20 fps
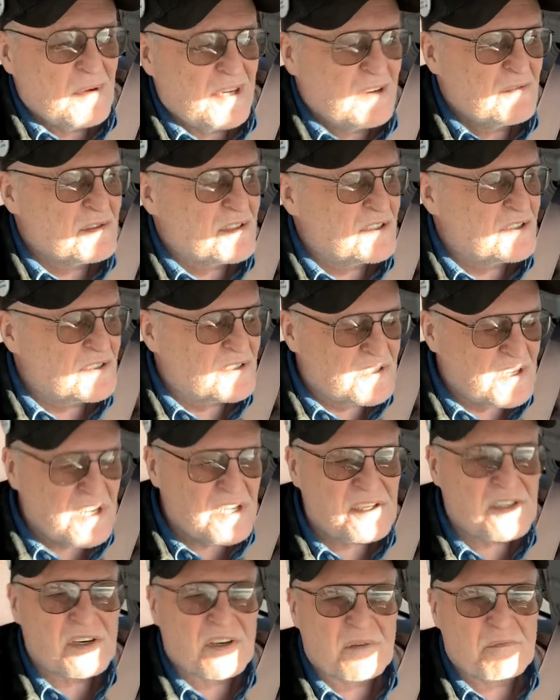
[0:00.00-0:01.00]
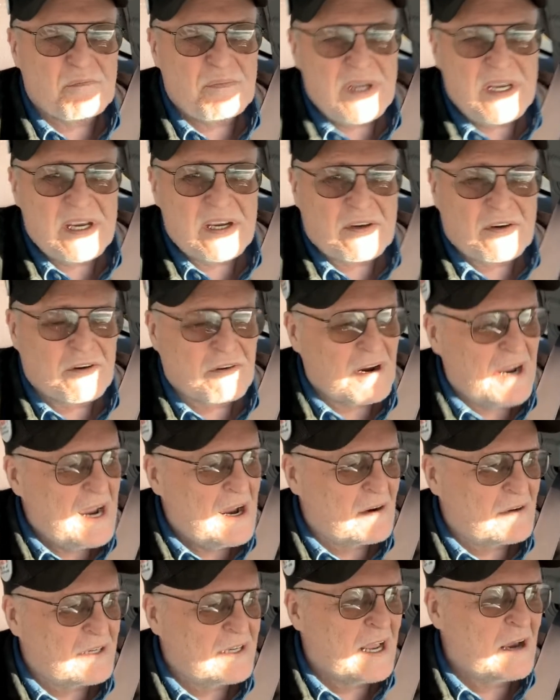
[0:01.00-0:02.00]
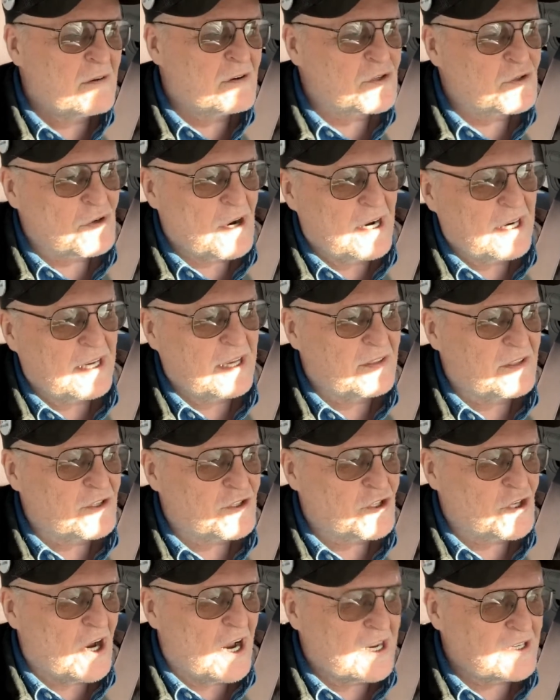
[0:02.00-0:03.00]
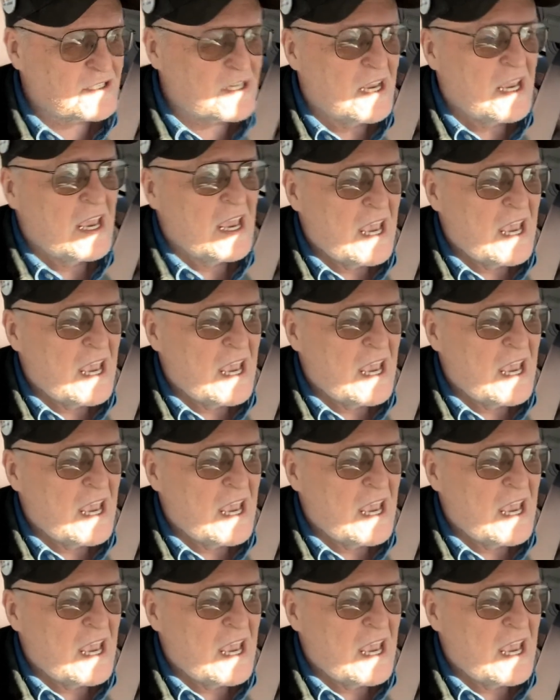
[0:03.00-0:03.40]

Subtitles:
but it was such a big crowd, and I was trying to get the shots.